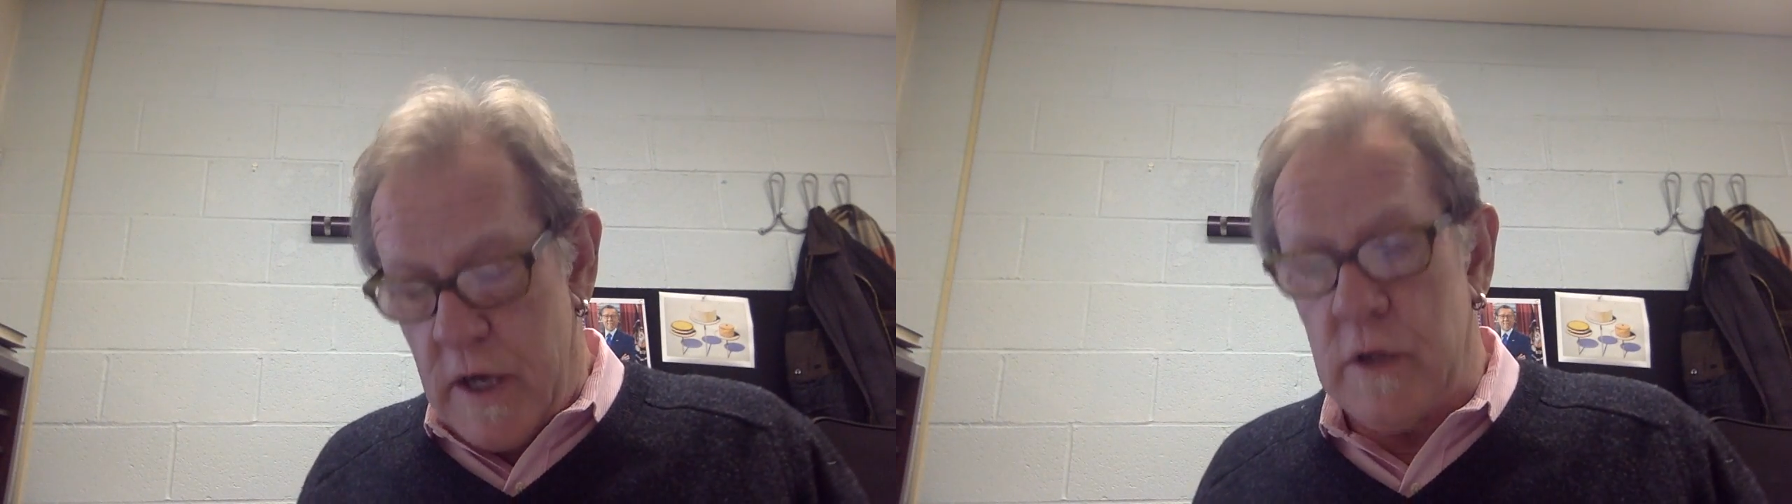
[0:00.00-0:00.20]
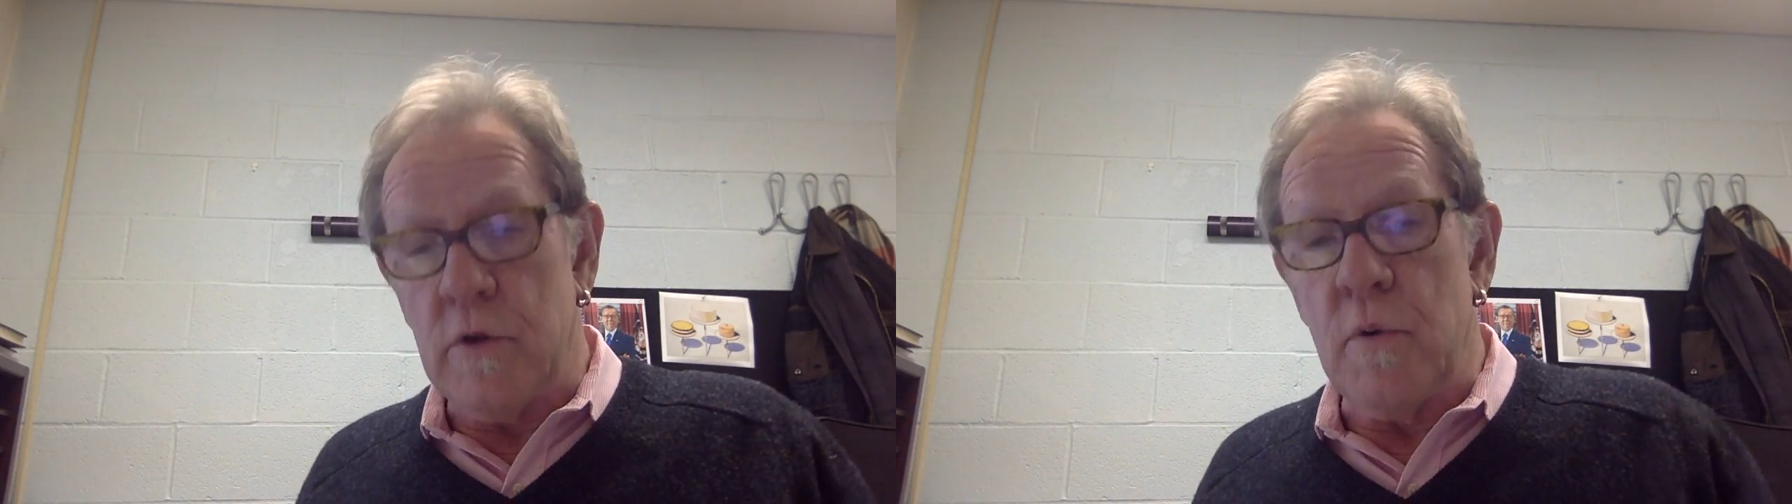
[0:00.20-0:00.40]

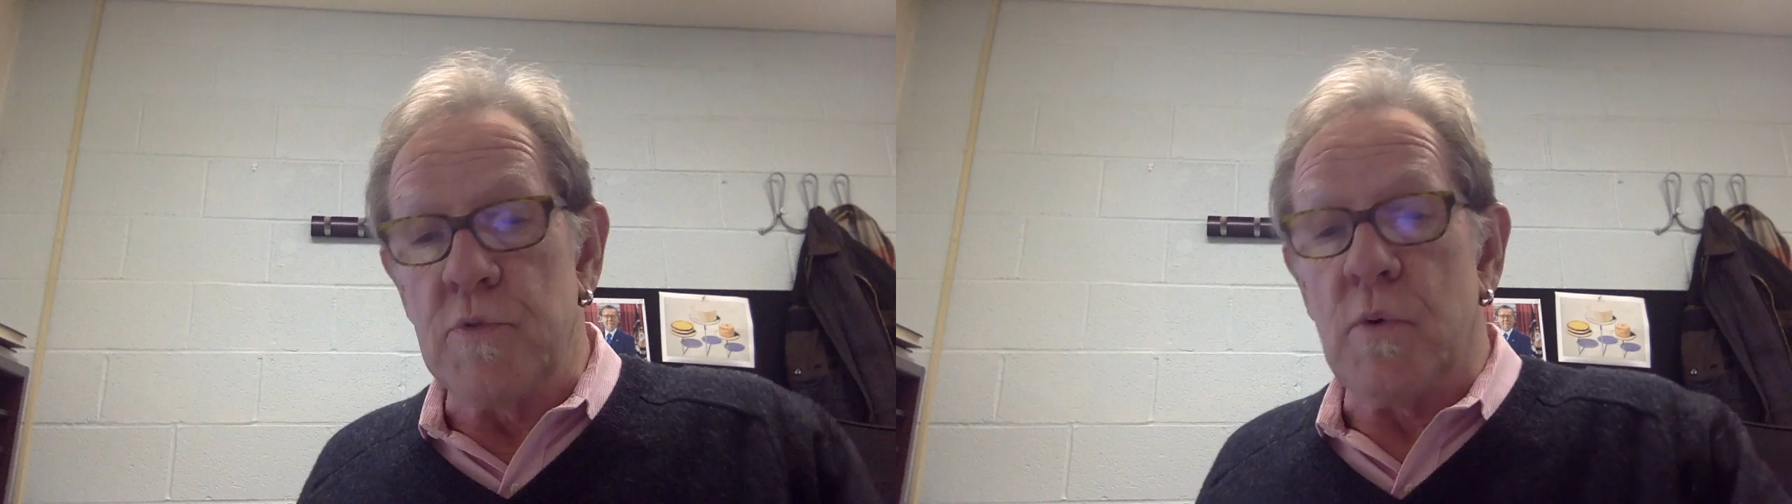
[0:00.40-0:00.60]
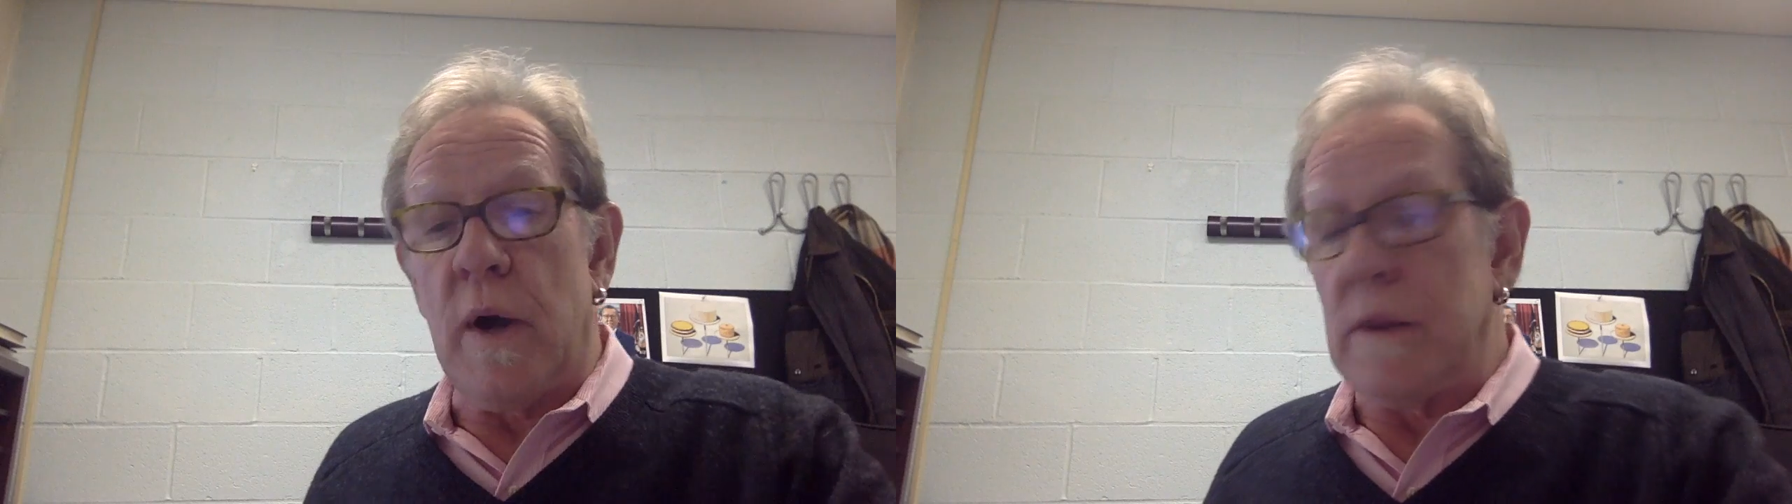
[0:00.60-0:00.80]
it
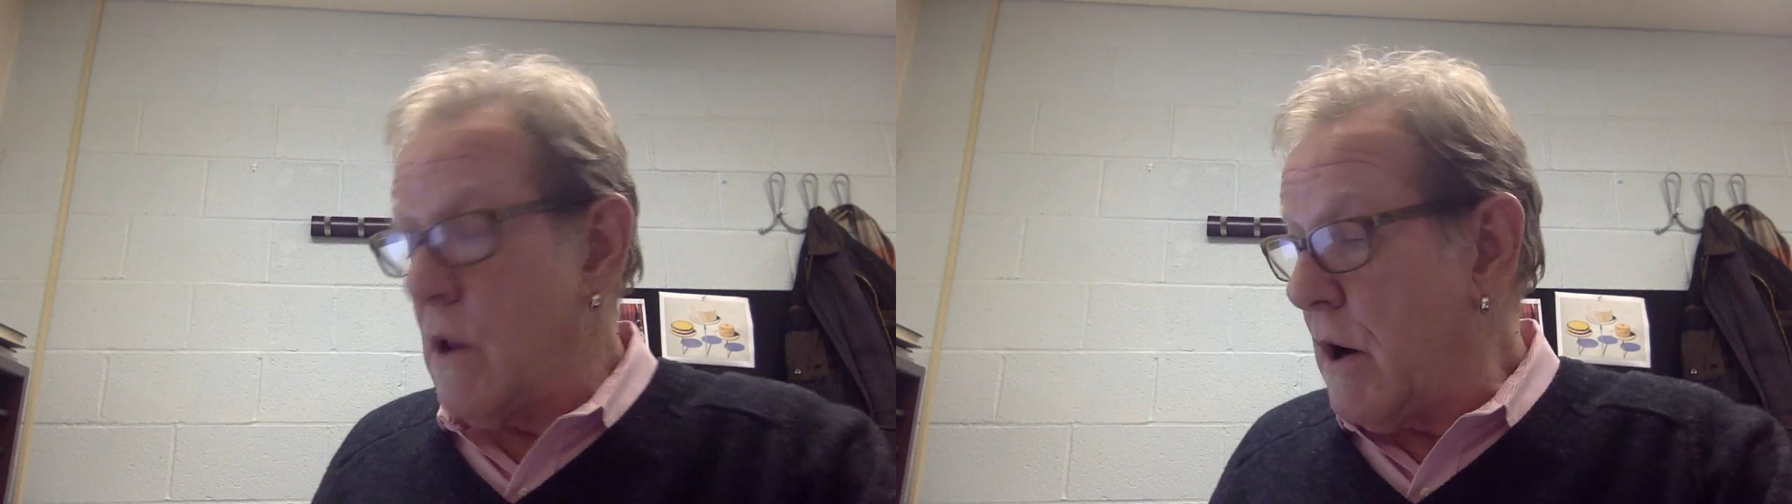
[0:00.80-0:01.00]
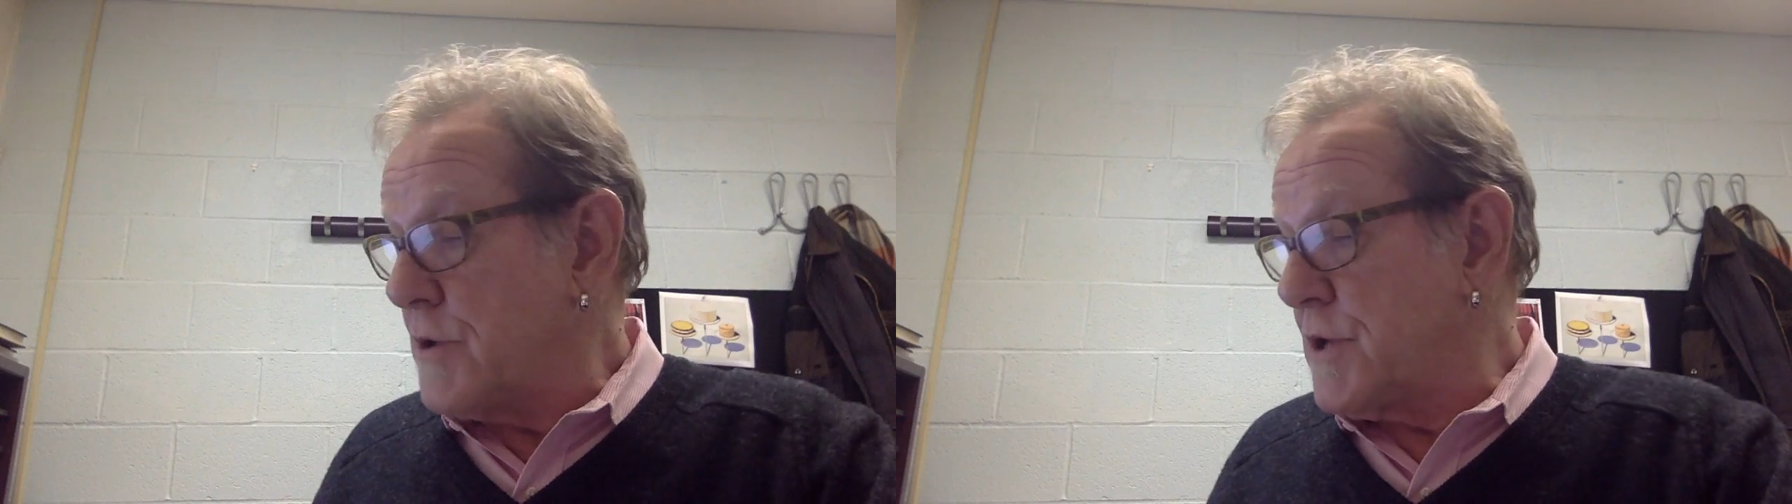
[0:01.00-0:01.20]
looms quite
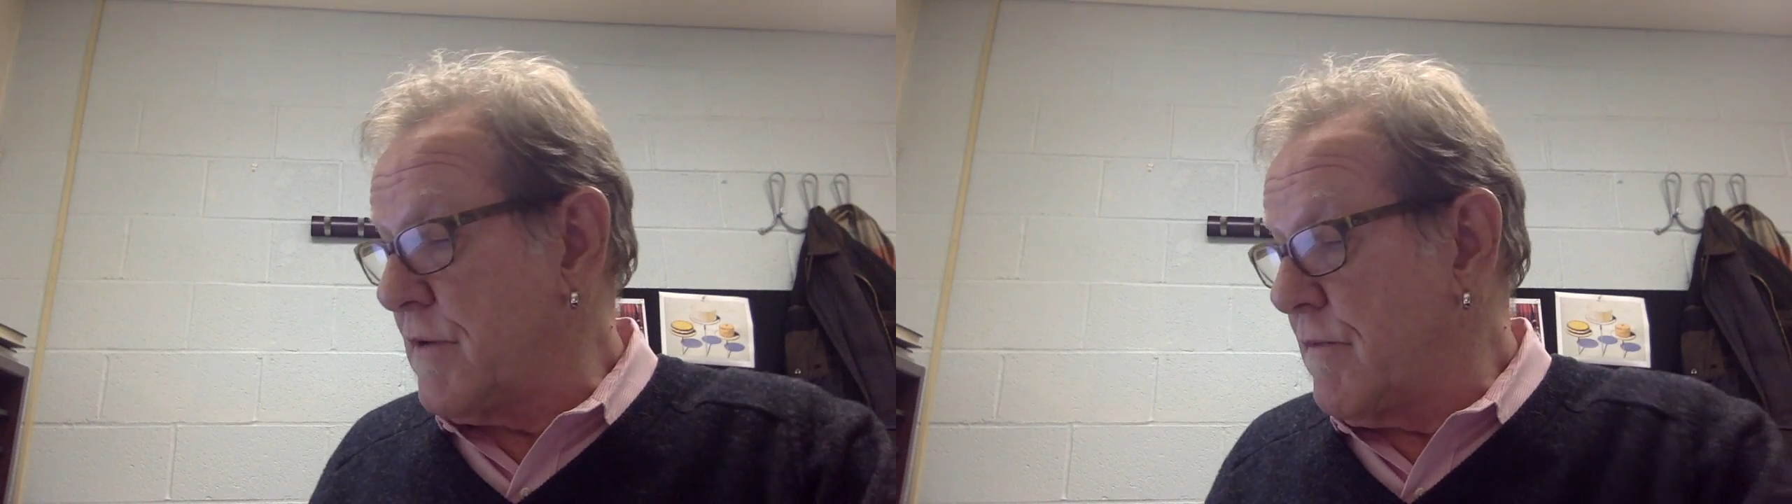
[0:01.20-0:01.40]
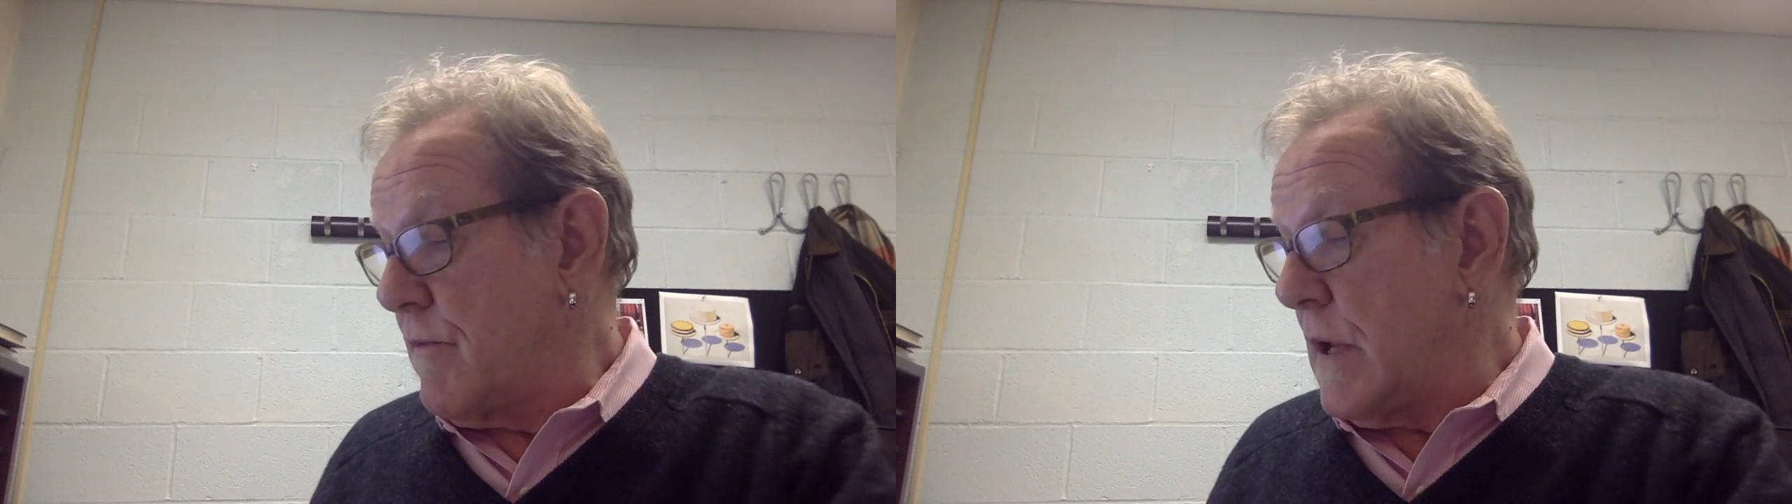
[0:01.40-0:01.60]
large
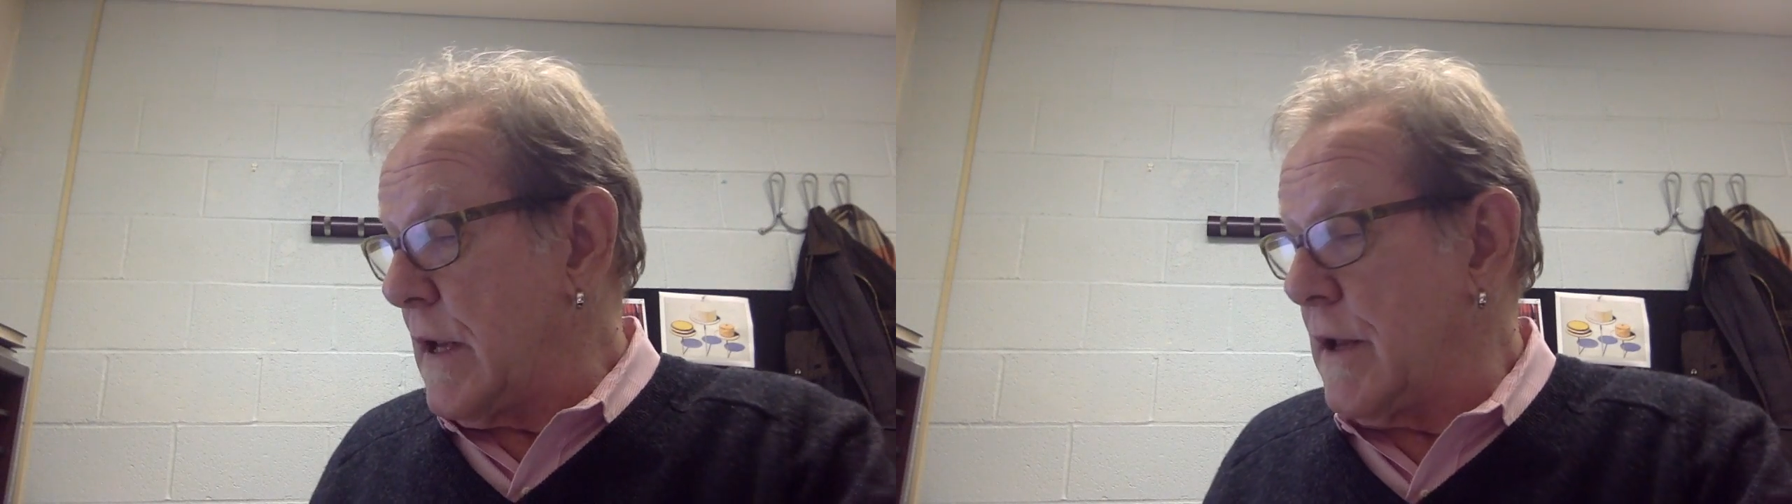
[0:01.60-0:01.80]
in